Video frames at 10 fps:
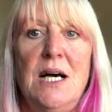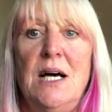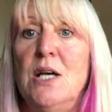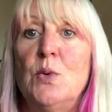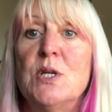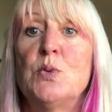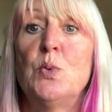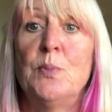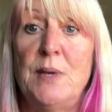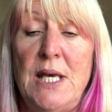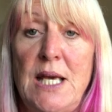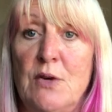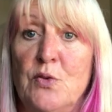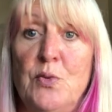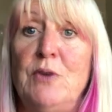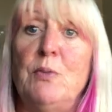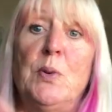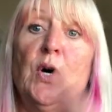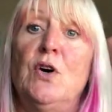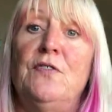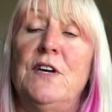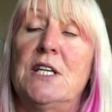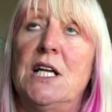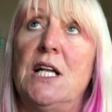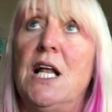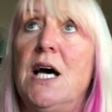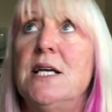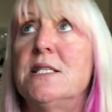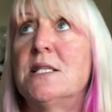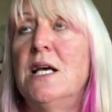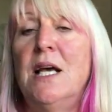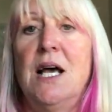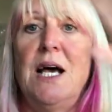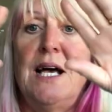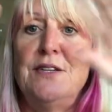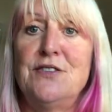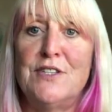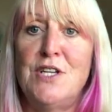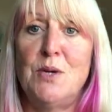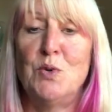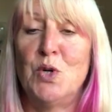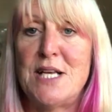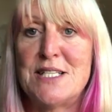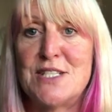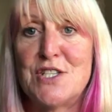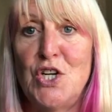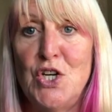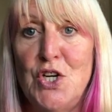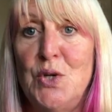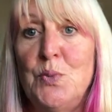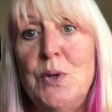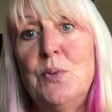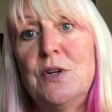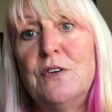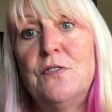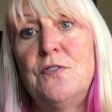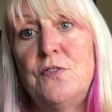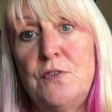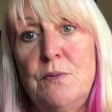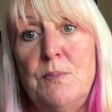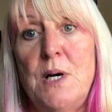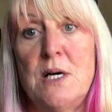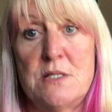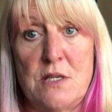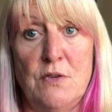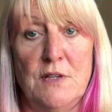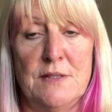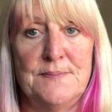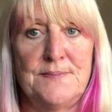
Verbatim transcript: Uh, otherwise, we wouldn't be here. If we were perfect and light and no more lessons to learn, we would have passed over.